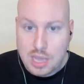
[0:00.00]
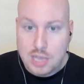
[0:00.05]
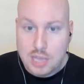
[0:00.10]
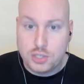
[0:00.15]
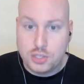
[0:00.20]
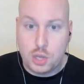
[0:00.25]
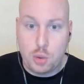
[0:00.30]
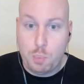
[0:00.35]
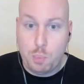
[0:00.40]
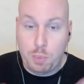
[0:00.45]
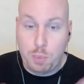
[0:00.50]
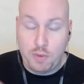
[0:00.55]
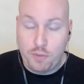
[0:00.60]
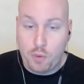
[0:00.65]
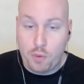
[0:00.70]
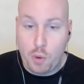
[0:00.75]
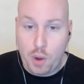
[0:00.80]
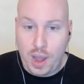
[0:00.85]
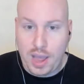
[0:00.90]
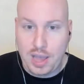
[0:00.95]
So
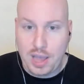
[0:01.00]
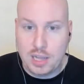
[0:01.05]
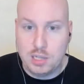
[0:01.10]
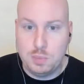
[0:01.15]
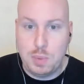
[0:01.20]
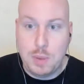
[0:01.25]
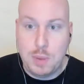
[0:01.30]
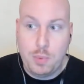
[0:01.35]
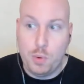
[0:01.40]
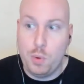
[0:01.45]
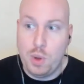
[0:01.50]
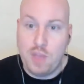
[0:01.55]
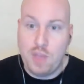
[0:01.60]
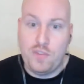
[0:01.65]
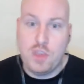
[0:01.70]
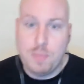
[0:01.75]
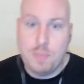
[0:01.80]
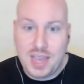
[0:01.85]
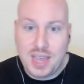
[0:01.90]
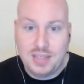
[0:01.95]
beforehand, people, if
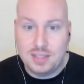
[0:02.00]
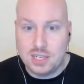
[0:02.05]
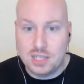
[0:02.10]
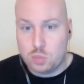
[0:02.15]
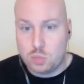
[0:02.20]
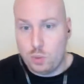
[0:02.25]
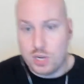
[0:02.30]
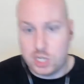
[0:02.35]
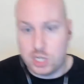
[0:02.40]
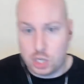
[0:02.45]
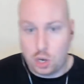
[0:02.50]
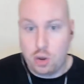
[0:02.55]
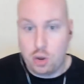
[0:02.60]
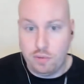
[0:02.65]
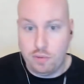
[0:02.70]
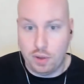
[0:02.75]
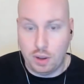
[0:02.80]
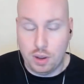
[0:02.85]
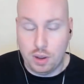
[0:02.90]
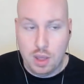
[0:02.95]
you made the switch
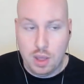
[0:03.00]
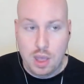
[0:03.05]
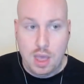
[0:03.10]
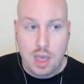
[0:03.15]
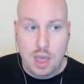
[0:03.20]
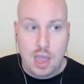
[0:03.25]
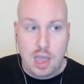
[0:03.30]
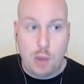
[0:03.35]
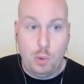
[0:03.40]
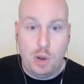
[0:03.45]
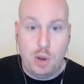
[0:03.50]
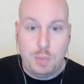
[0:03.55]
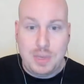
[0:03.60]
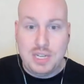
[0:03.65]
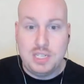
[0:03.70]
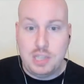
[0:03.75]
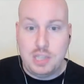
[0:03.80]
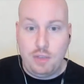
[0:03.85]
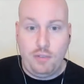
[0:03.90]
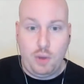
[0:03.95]
over, it would have
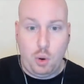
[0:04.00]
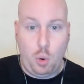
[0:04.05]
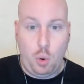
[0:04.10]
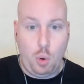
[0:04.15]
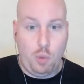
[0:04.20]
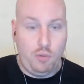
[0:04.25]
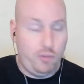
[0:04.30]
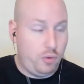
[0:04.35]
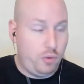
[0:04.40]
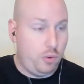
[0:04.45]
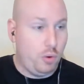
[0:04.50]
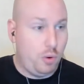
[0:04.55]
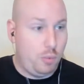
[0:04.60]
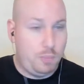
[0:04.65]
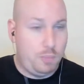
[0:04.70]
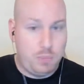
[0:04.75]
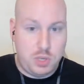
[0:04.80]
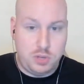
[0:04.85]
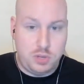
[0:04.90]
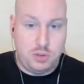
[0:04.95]
been difficult
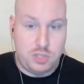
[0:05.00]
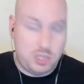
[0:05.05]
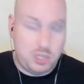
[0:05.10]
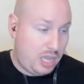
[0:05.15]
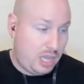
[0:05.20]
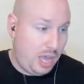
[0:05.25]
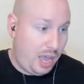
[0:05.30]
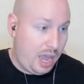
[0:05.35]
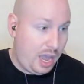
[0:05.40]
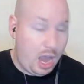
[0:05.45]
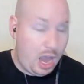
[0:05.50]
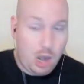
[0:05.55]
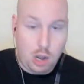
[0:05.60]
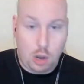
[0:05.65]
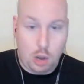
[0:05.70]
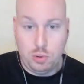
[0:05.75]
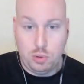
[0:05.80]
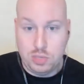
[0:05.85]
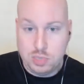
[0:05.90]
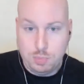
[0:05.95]
for you to get a
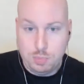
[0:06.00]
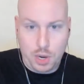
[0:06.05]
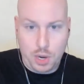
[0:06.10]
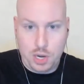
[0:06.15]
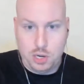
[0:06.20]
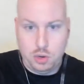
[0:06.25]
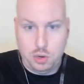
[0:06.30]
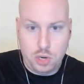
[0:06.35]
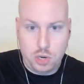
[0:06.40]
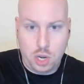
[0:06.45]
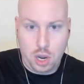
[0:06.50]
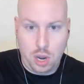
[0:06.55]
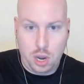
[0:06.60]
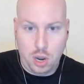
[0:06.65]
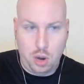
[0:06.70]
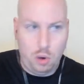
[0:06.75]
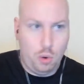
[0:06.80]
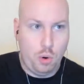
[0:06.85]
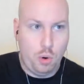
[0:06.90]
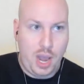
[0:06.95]
loan to buy a new
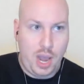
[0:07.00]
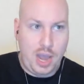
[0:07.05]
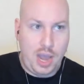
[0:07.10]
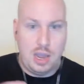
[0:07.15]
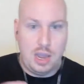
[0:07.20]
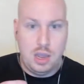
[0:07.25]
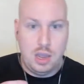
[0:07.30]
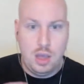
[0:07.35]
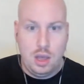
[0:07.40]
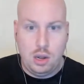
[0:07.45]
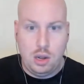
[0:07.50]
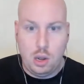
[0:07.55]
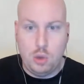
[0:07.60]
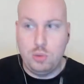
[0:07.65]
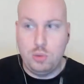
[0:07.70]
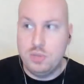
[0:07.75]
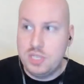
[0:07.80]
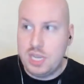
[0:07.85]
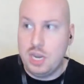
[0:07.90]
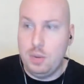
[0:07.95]
car or a
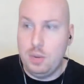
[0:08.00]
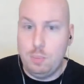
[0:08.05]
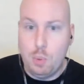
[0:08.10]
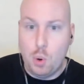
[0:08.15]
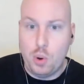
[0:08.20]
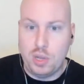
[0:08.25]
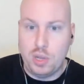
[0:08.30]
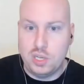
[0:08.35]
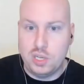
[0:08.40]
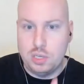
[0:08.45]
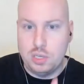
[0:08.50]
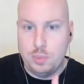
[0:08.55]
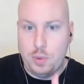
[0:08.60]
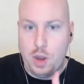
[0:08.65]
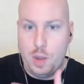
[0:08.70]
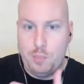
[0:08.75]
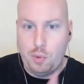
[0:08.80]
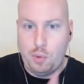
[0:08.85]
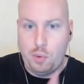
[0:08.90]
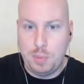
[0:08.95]
loan to get a mortgage to
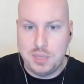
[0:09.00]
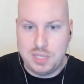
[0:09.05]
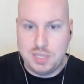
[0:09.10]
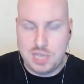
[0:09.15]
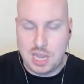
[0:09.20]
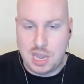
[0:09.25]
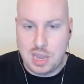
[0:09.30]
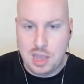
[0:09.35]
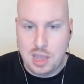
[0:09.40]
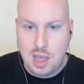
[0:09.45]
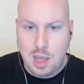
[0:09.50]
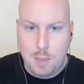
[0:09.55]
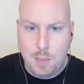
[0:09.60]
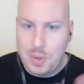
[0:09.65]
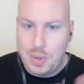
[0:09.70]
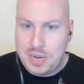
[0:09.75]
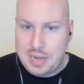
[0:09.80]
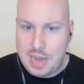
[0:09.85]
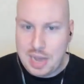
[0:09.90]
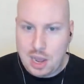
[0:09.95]
buy a property.
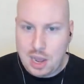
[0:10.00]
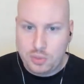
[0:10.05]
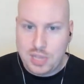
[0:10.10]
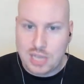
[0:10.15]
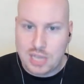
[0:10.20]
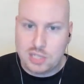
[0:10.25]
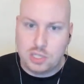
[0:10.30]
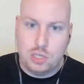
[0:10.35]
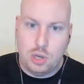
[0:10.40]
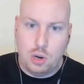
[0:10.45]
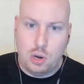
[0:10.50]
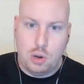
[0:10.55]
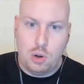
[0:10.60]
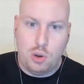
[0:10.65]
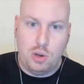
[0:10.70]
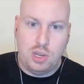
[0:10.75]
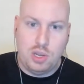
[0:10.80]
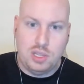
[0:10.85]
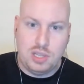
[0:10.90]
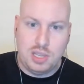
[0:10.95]
But now that's no
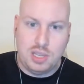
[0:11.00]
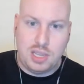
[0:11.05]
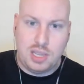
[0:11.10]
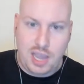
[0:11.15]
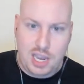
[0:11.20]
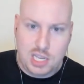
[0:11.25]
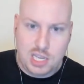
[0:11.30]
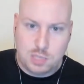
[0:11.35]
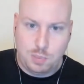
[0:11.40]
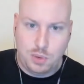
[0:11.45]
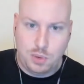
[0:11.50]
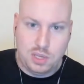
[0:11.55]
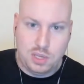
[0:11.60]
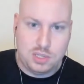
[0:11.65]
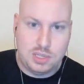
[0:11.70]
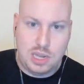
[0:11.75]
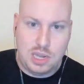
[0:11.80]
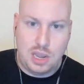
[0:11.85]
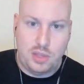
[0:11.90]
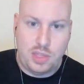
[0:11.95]
longer the case because
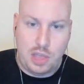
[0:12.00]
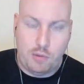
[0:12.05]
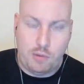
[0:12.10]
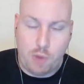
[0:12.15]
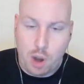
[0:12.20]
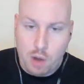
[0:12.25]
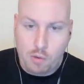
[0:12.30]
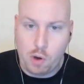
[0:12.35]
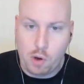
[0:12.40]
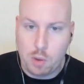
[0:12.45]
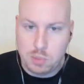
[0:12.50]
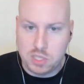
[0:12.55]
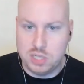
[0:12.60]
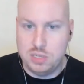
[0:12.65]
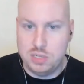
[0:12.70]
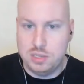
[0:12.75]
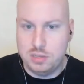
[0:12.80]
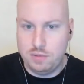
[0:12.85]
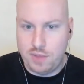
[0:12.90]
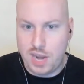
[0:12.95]
now there are
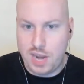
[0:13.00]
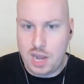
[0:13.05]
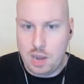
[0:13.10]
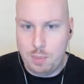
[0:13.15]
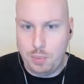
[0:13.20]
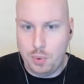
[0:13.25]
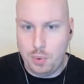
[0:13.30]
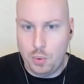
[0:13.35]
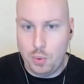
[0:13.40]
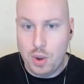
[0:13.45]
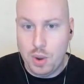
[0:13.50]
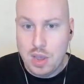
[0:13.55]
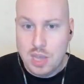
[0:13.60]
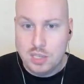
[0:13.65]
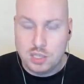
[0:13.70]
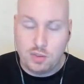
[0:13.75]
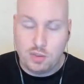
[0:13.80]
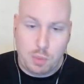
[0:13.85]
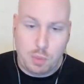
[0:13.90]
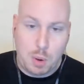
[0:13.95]
options available.
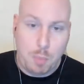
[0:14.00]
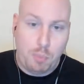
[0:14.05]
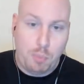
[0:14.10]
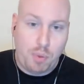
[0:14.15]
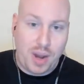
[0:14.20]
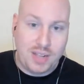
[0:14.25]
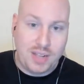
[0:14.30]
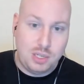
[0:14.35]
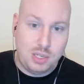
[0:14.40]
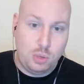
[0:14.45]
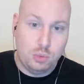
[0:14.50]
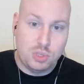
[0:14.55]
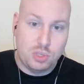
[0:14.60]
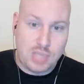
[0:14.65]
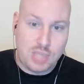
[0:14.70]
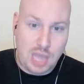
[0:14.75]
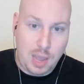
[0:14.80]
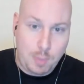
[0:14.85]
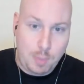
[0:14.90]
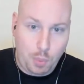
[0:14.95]
So from a practical
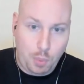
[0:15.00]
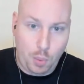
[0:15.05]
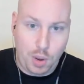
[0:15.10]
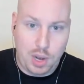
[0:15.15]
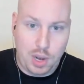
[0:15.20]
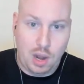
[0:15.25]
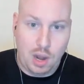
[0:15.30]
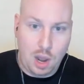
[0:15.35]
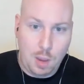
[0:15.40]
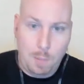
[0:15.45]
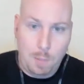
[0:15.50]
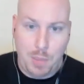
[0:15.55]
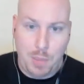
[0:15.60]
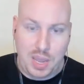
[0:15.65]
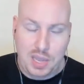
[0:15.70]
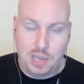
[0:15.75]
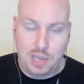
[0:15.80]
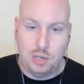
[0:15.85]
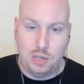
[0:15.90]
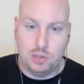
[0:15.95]
standpoint,
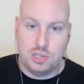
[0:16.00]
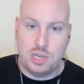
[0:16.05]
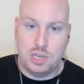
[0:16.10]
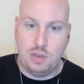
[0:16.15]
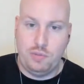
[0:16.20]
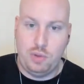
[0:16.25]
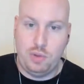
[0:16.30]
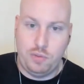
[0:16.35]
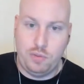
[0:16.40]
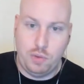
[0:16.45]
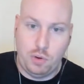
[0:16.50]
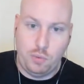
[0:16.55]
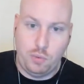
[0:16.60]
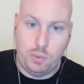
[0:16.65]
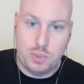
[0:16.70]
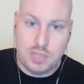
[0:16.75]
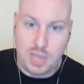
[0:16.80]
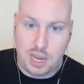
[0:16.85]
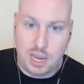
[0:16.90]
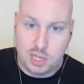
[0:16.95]
unbanking yourself and living off
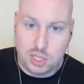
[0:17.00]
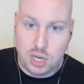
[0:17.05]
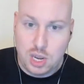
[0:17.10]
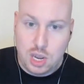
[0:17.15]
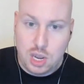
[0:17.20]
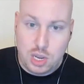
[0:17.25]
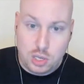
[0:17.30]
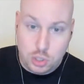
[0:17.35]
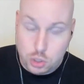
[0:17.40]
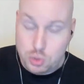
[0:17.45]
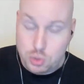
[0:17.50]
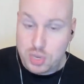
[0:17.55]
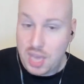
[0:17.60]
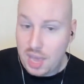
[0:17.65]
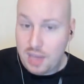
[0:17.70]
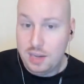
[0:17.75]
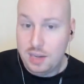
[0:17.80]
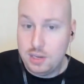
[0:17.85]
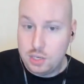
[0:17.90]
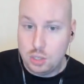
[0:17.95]
with Dash, you
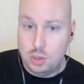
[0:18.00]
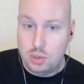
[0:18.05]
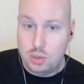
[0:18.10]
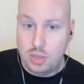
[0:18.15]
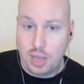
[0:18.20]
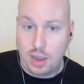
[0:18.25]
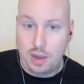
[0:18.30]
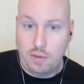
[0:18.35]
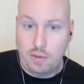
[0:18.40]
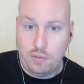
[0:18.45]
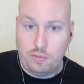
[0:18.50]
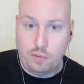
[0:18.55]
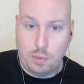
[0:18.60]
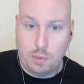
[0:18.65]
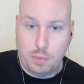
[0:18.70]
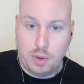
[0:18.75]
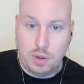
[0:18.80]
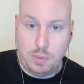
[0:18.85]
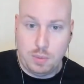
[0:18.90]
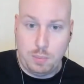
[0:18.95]
can do that
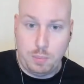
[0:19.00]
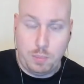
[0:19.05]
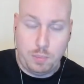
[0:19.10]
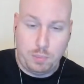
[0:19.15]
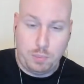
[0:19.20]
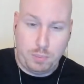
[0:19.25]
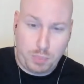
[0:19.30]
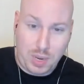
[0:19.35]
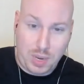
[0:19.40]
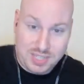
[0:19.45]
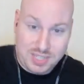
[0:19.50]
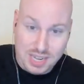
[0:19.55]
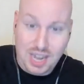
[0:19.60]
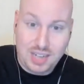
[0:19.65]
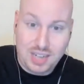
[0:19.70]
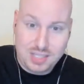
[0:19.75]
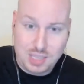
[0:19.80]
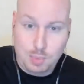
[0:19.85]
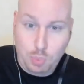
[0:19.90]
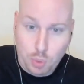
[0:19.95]
from a
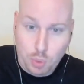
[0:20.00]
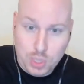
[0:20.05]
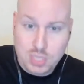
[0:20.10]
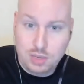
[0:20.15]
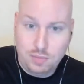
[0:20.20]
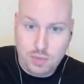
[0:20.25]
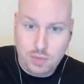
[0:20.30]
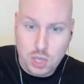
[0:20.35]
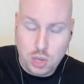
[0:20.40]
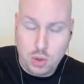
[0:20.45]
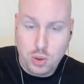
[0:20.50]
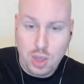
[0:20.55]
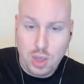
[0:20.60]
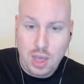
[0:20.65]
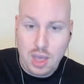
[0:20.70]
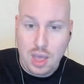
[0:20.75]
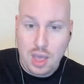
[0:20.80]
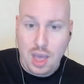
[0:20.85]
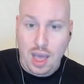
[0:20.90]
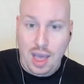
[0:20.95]
practicality point of view,
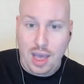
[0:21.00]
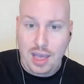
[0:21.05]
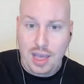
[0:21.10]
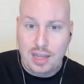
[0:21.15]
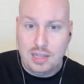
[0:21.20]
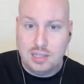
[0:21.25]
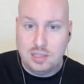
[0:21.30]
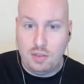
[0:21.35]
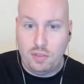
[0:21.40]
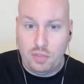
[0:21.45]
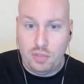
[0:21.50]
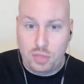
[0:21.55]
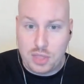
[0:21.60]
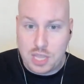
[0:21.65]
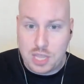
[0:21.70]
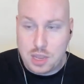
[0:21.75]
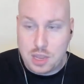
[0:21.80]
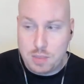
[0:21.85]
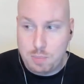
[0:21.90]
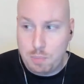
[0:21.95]
and
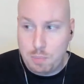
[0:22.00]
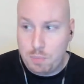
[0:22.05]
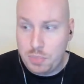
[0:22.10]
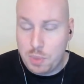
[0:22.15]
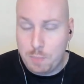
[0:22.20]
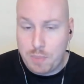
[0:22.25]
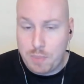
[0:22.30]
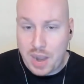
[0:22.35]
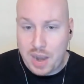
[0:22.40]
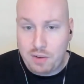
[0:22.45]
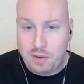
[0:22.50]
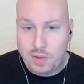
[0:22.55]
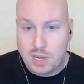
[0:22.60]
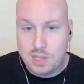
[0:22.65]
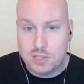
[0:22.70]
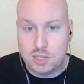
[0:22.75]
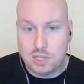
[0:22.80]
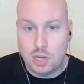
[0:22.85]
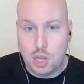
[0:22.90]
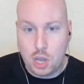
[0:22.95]
the
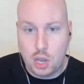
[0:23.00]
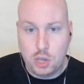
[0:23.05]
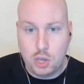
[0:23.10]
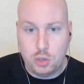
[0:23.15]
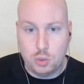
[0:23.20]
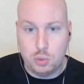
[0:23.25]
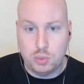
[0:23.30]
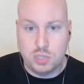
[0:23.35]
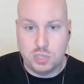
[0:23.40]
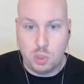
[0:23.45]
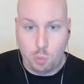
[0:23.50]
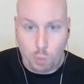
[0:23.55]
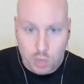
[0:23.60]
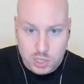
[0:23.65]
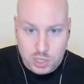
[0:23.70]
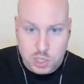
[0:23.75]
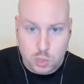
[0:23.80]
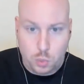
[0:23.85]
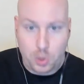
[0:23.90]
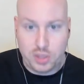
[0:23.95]
barriers and hurdles that
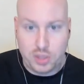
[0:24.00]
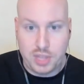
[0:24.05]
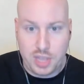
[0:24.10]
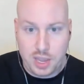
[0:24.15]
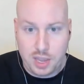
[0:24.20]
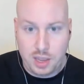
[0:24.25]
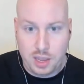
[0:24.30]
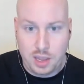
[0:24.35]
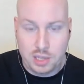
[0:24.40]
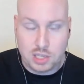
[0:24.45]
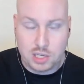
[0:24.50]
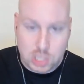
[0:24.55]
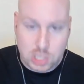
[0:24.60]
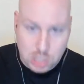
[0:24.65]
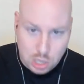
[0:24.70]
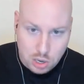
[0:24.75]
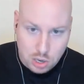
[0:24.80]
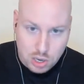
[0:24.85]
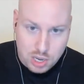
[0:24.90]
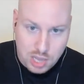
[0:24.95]
once were there are
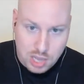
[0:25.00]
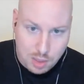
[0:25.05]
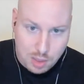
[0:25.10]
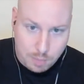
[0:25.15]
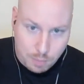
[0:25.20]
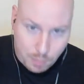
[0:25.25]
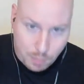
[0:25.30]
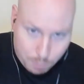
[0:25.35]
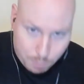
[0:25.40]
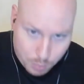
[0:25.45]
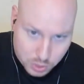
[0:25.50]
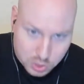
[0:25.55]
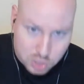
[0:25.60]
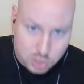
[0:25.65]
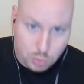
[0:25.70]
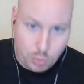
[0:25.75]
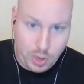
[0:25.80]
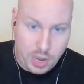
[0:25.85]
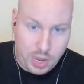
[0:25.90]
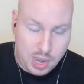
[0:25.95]
slowly getting pushed
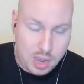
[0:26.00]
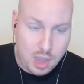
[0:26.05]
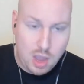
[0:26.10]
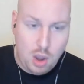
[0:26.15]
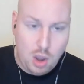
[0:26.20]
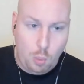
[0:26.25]
away.